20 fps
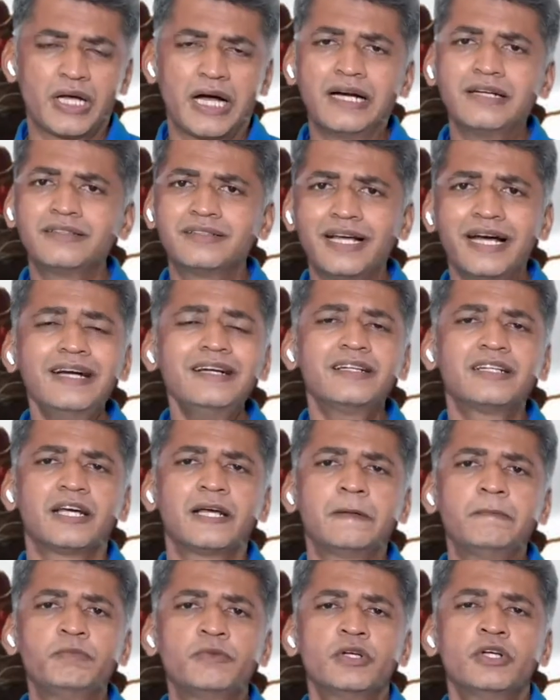At that
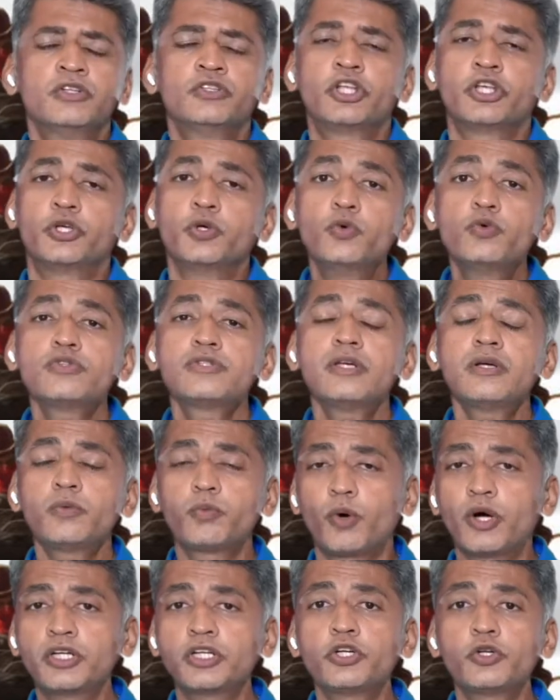time, the user
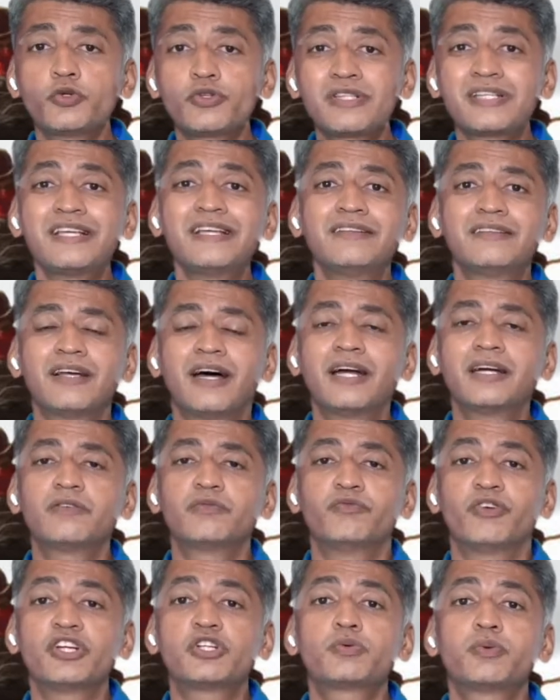wanted to see
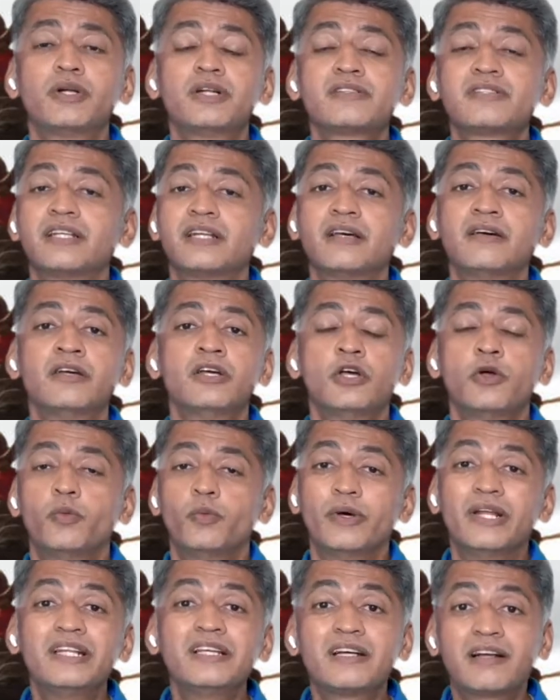that visuals in a
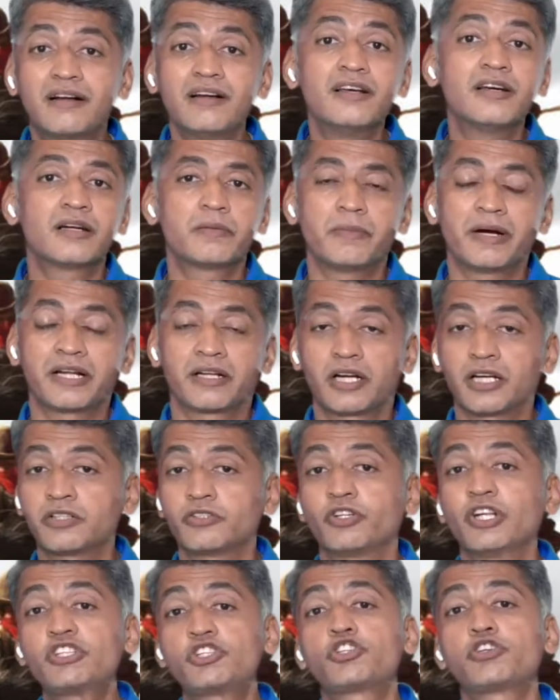very clear manner, a
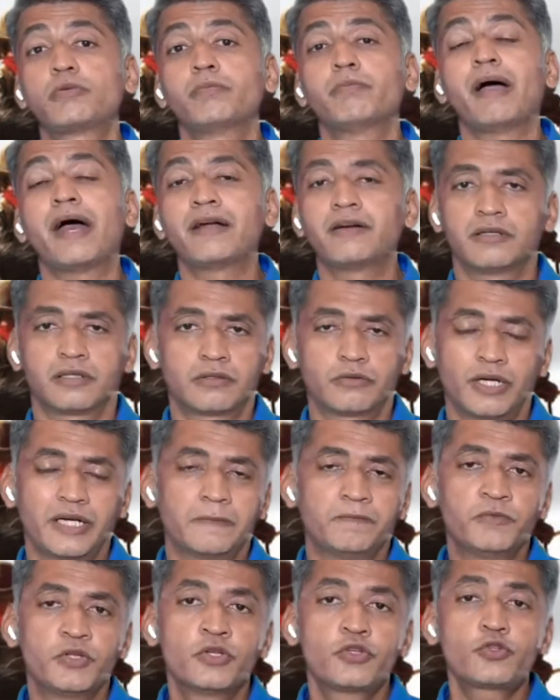rich manner,
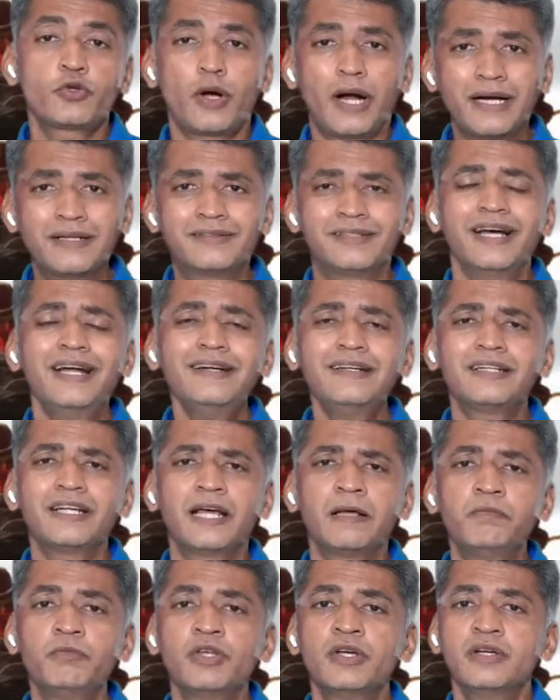right? So at that
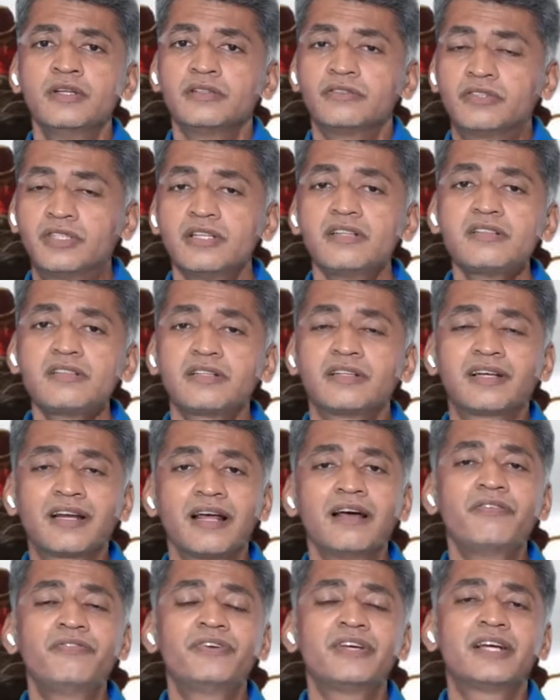time, this
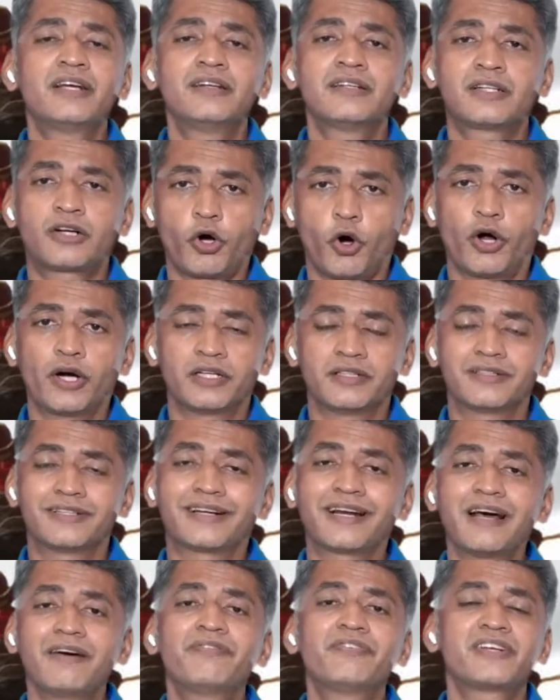
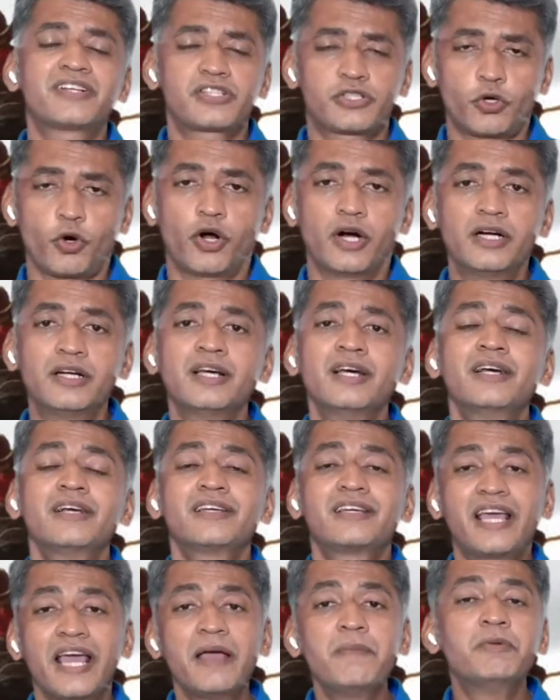graphics card
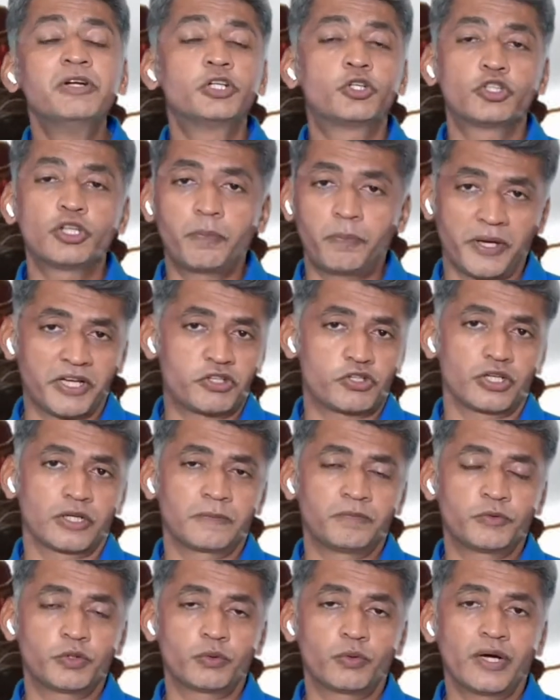came into the picture,
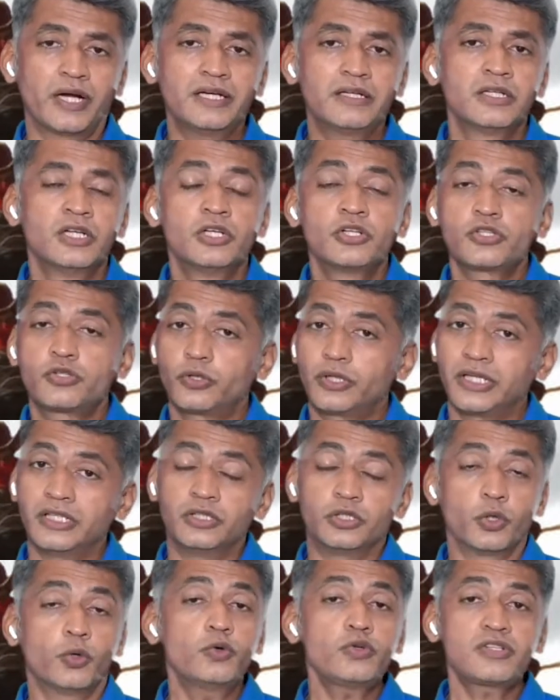right? So in
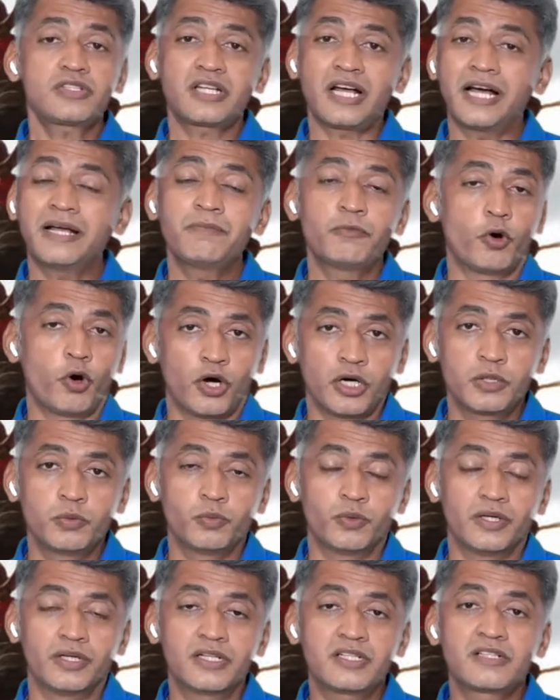those time
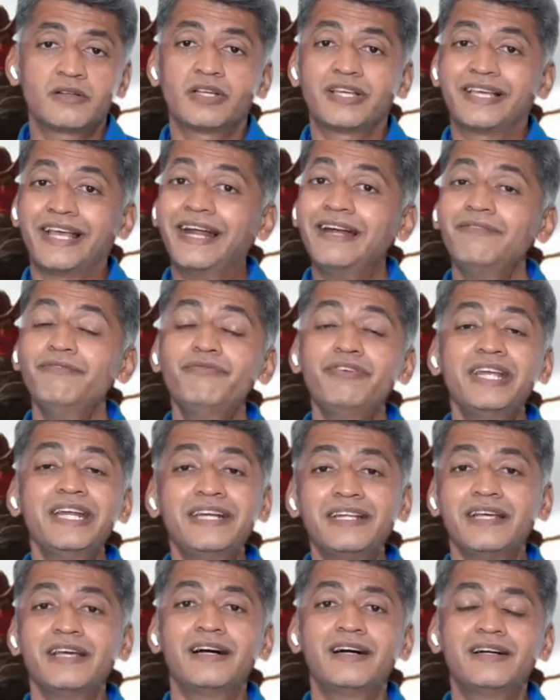onwards,
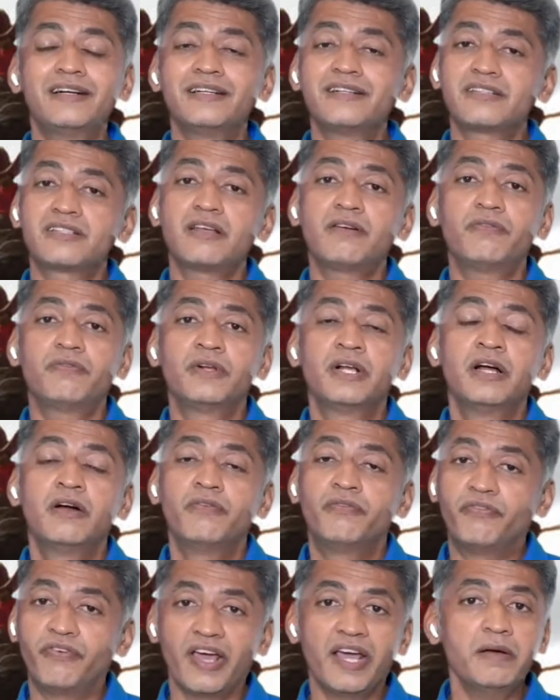NVIDIA is the
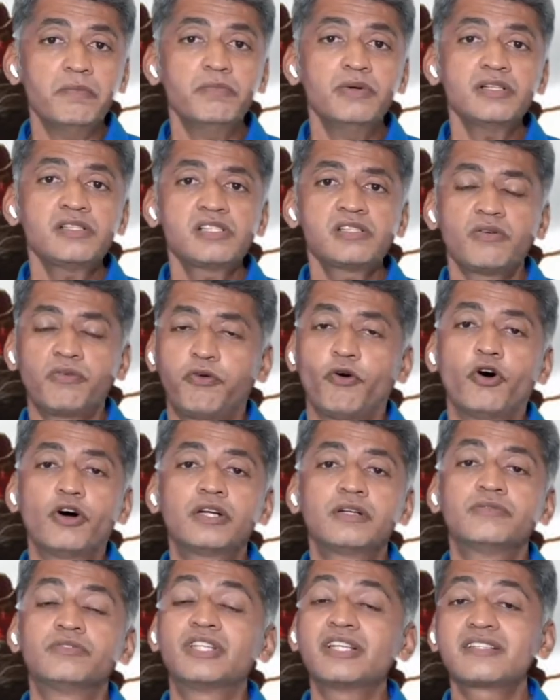famous
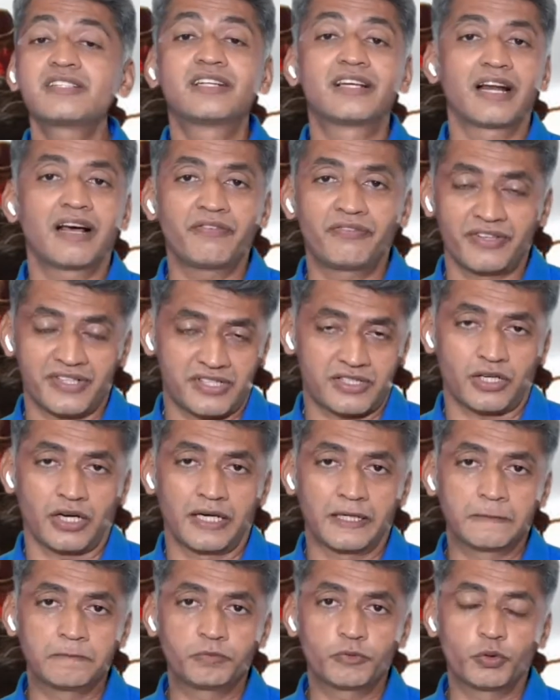for this graphics
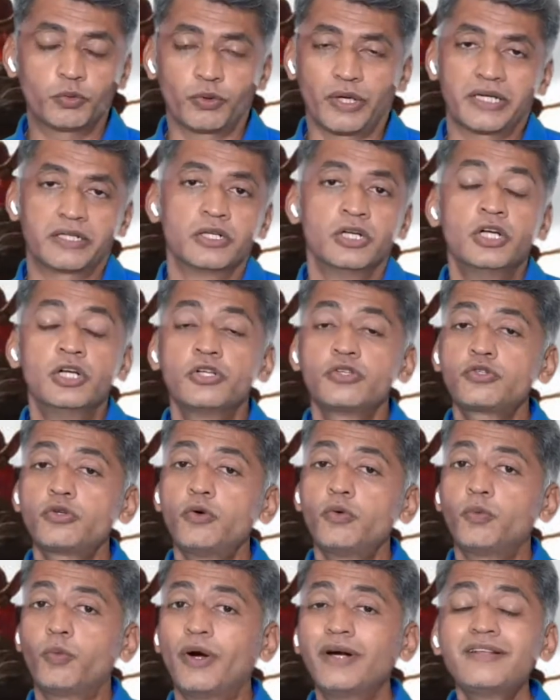card, right?
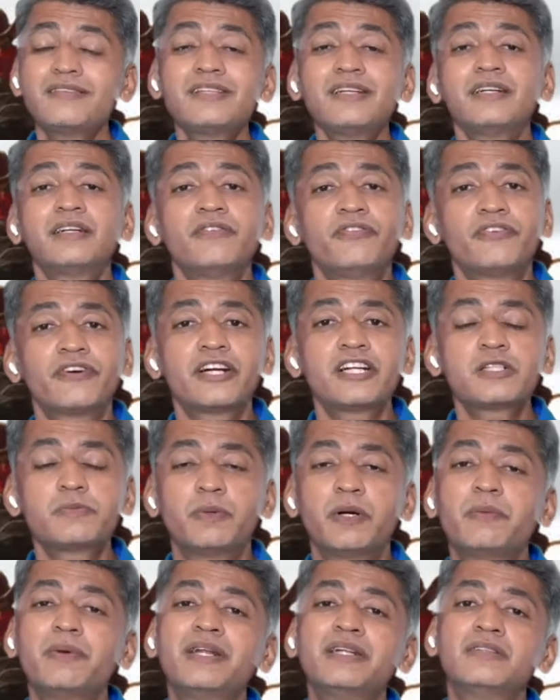So what is the difference
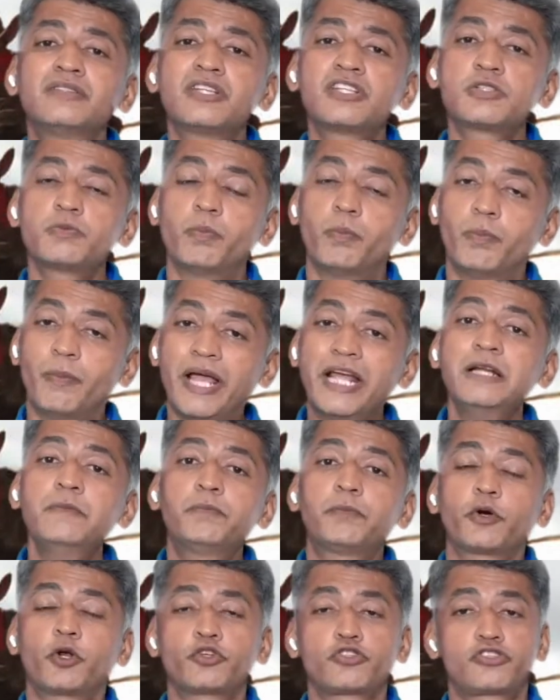between this
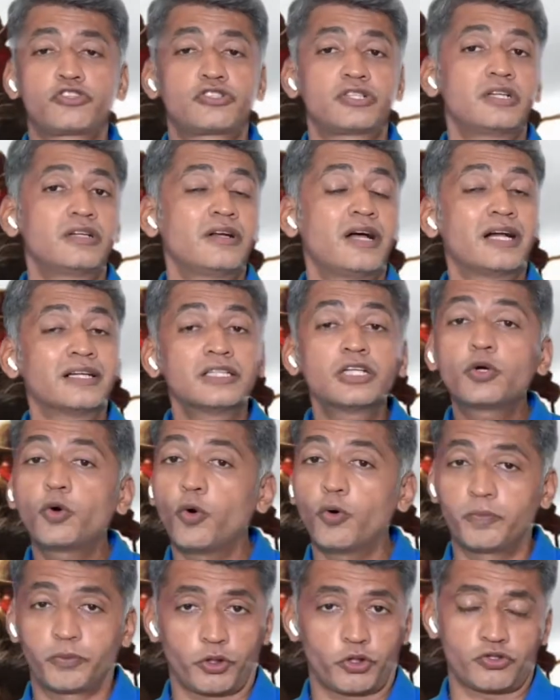main processor and the
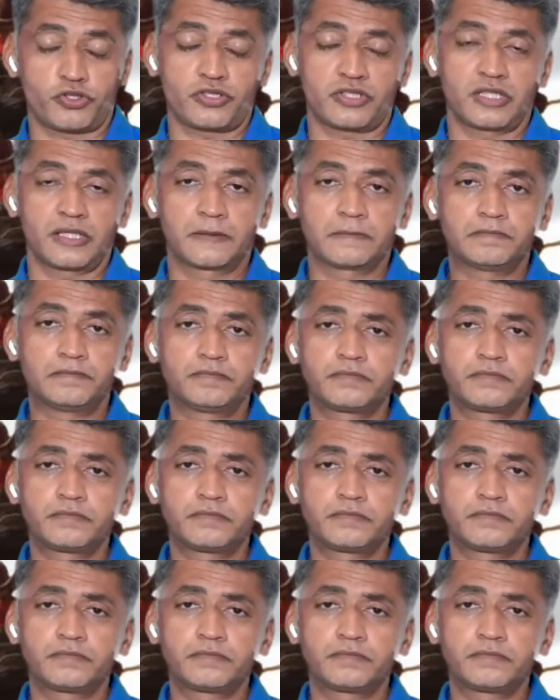co-processor?